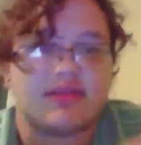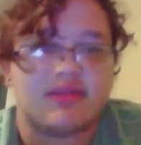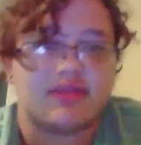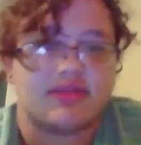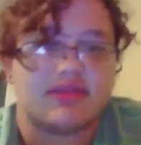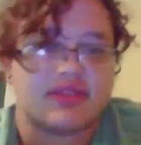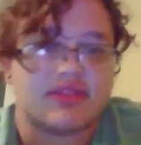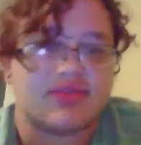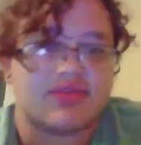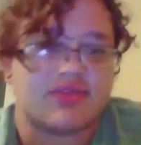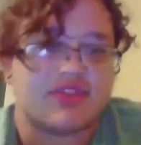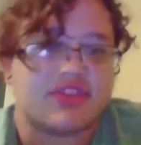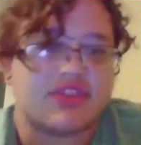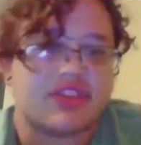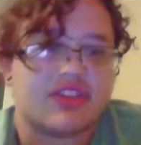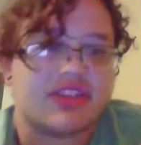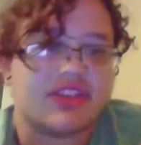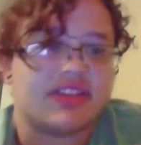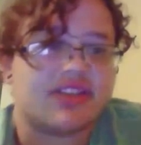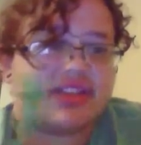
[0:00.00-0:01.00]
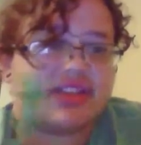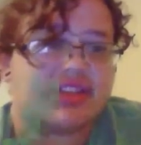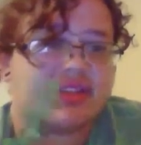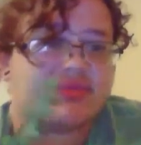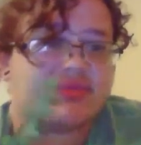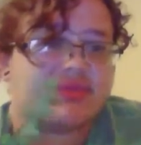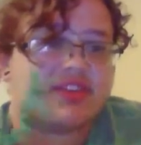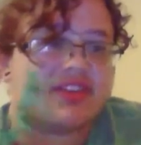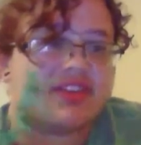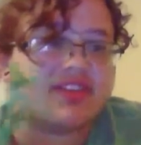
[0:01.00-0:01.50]
Sericea
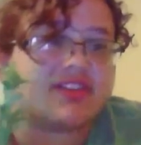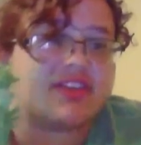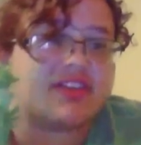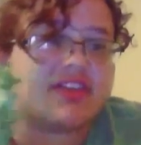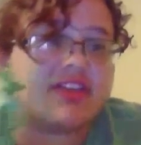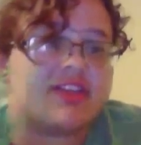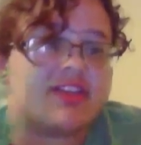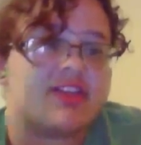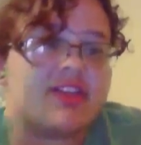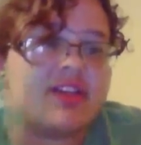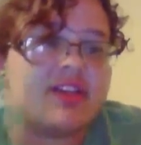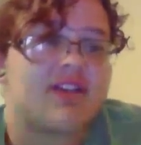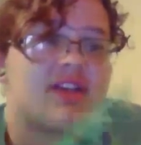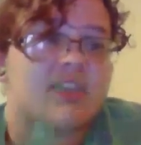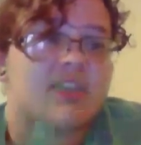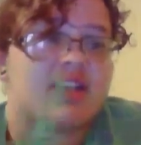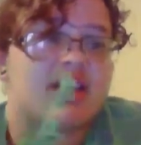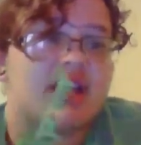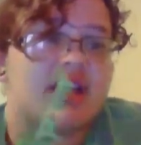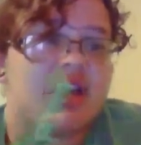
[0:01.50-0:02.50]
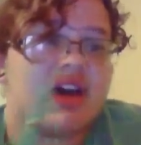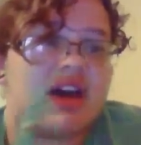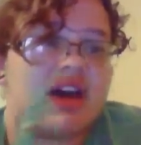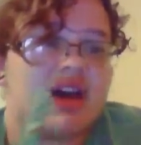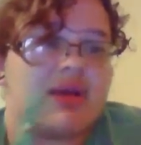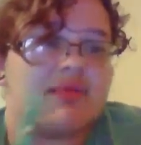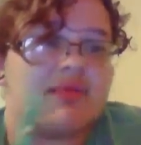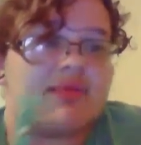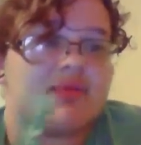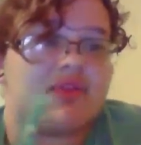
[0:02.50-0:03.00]
lesbideza,
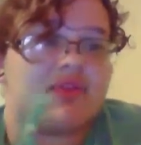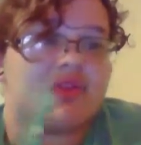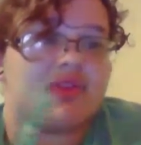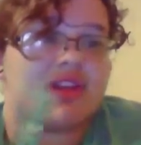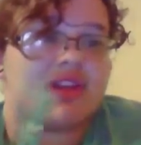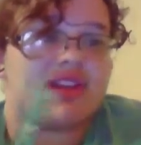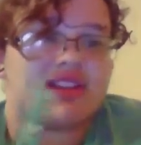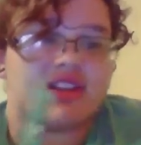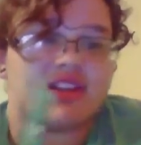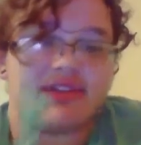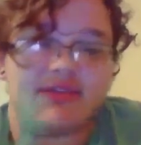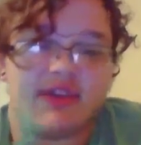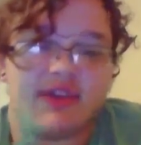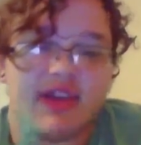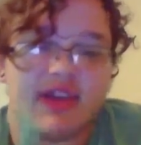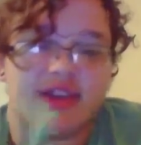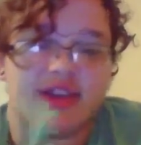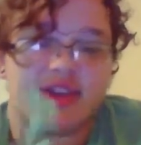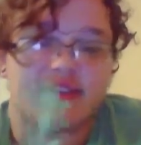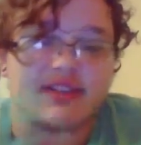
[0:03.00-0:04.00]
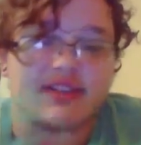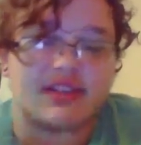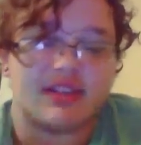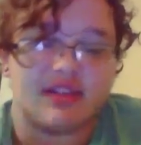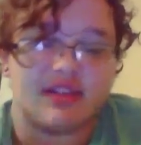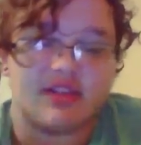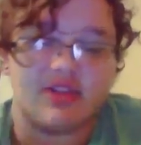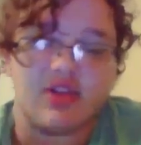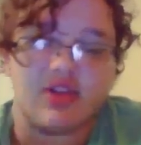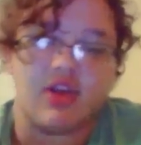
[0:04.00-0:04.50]
you can identify it
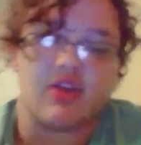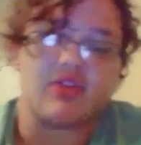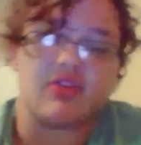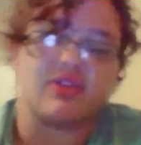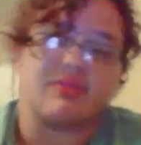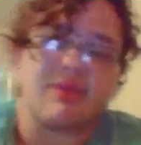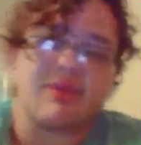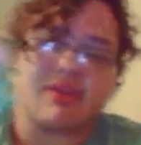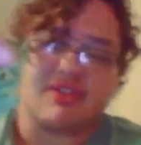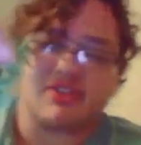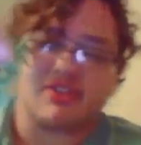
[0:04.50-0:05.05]
not only by the